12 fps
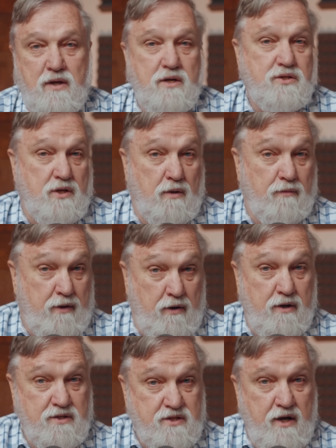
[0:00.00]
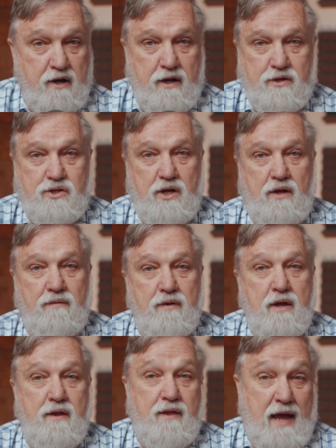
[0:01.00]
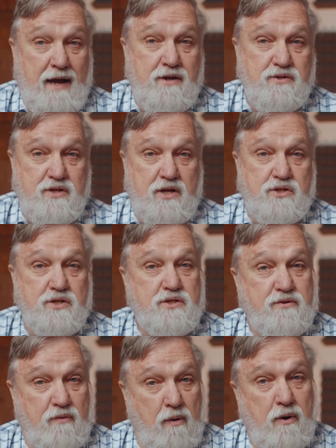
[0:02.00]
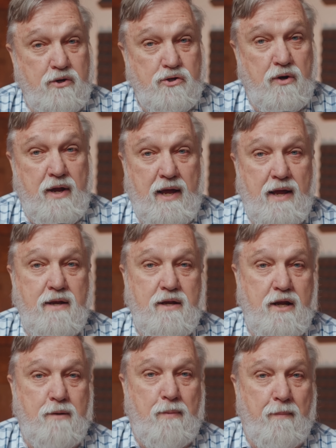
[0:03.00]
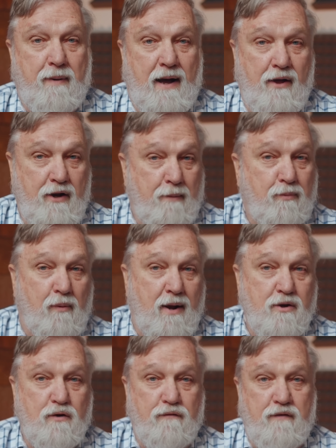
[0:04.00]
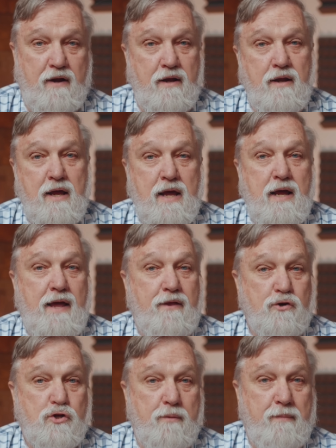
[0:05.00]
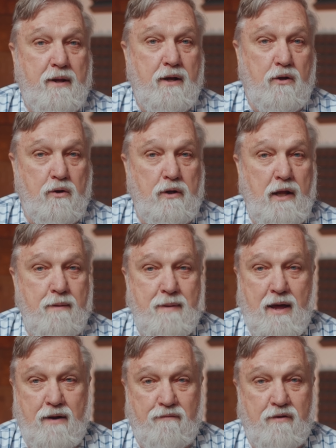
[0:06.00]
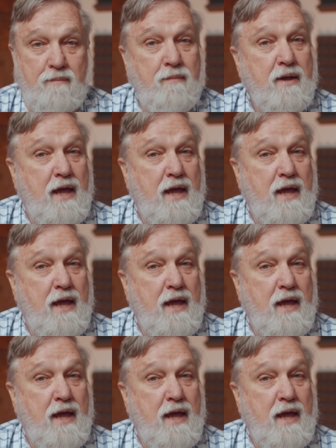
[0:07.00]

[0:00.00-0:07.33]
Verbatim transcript: So there it is in a nutshell. The accusations thrown at your head need to be piled up around your feet, and there should be a goodly amount of them.